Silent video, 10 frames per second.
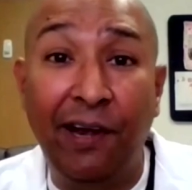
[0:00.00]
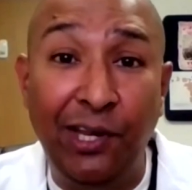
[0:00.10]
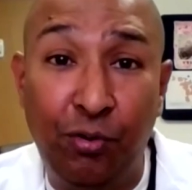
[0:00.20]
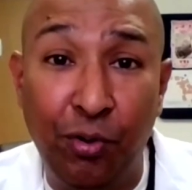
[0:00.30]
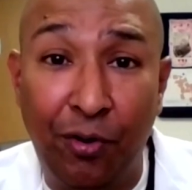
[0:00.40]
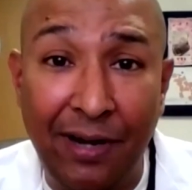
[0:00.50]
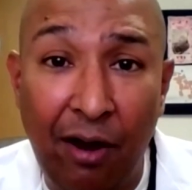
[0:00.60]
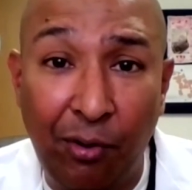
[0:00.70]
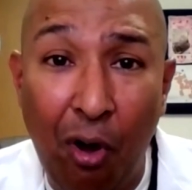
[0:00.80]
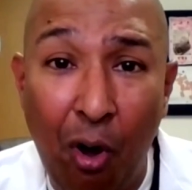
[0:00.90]
Freddy Krueger
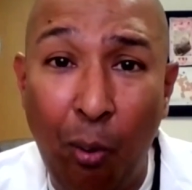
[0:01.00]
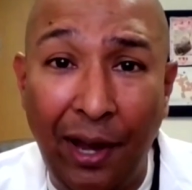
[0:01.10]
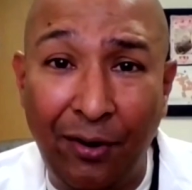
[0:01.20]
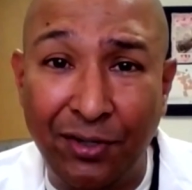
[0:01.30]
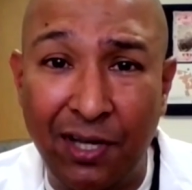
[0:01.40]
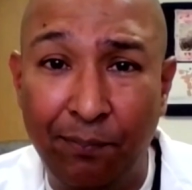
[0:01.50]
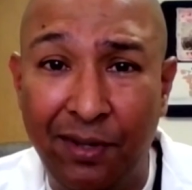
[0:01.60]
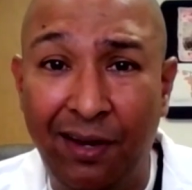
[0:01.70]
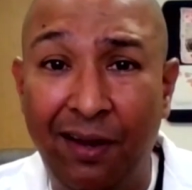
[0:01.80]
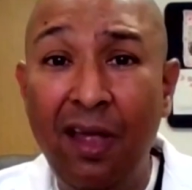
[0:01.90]
down a hallway or
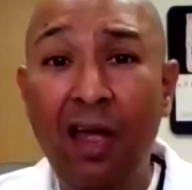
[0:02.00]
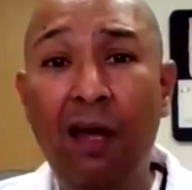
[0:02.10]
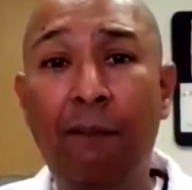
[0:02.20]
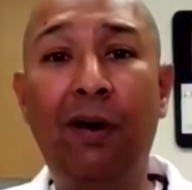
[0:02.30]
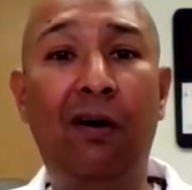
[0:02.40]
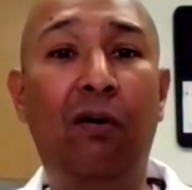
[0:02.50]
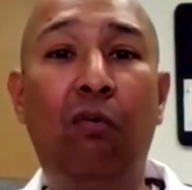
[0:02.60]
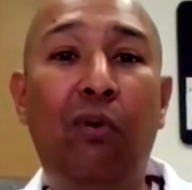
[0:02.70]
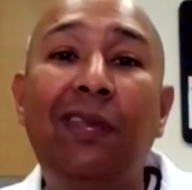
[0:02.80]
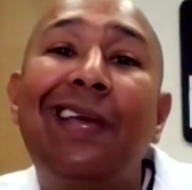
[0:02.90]
something. But
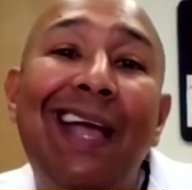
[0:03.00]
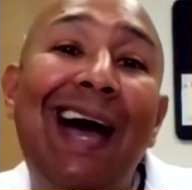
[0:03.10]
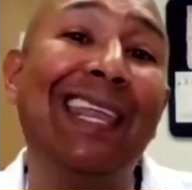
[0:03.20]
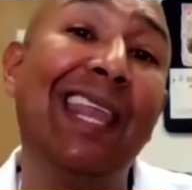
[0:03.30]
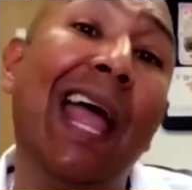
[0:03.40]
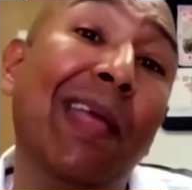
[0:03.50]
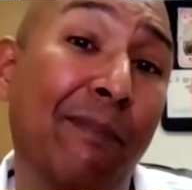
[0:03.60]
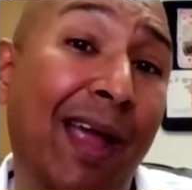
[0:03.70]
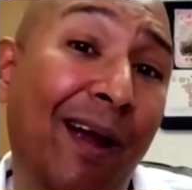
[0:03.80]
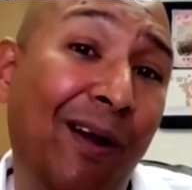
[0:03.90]
when you got a
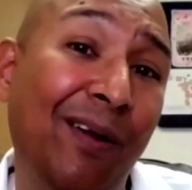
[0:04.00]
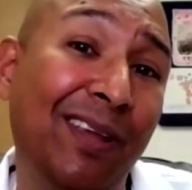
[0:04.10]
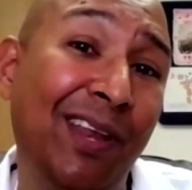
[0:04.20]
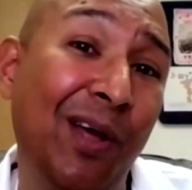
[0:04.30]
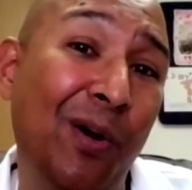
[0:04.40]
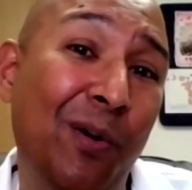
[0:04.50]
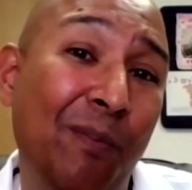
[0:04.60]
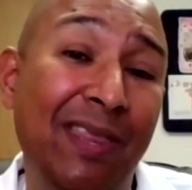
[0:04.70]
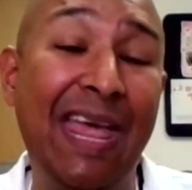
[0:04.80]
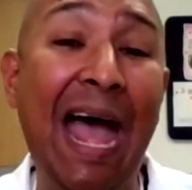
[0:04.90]
nightmare, you
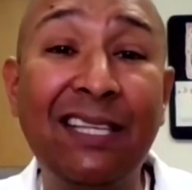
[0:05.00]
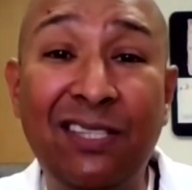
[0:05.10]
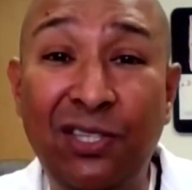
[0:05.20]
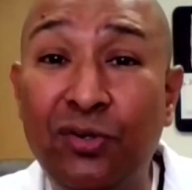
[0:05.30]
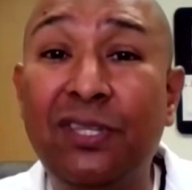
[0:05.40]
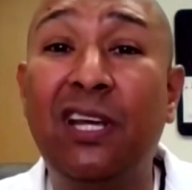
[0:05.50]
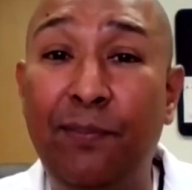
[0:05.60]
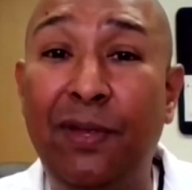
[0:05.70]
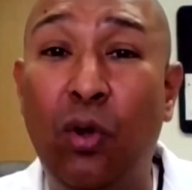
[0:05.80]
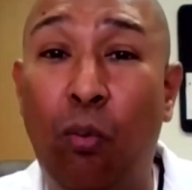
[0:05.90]
know, that's usually
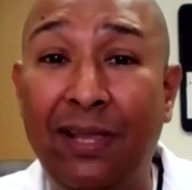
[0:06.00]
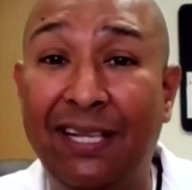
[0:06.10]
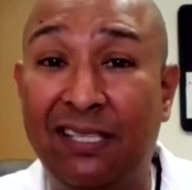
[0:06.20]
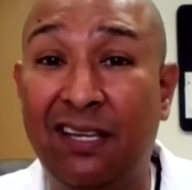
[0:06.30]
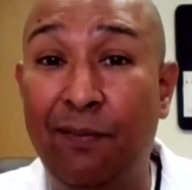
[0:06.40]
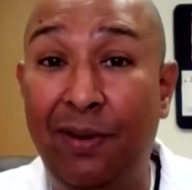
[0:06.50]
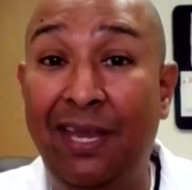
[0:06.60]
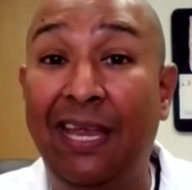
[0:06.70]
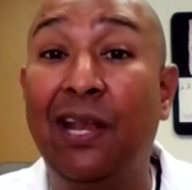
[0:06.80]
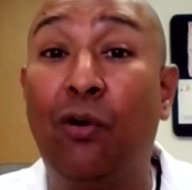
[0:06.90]
going to be the one that's going to
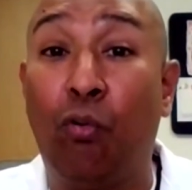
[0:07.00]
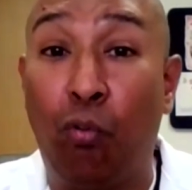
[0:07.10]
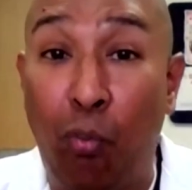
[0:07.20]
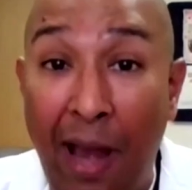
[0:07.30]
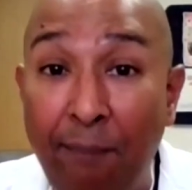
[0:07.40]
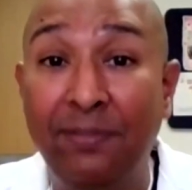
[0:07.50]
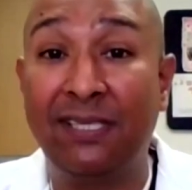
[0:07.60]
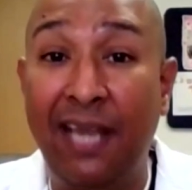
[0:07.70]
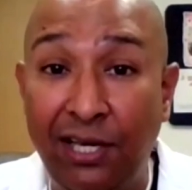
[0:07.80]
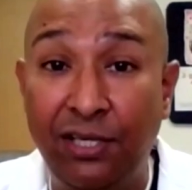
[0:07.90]
be in a REM
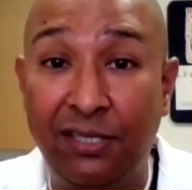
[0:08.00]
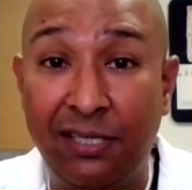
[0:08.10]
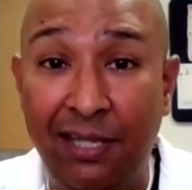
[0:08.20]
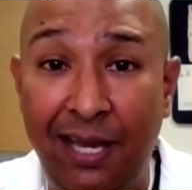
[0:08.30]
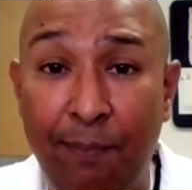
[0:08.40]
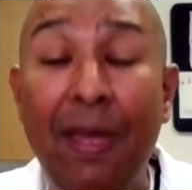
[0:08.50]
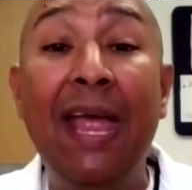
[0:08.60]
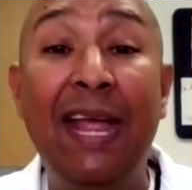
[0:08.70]
state sleep.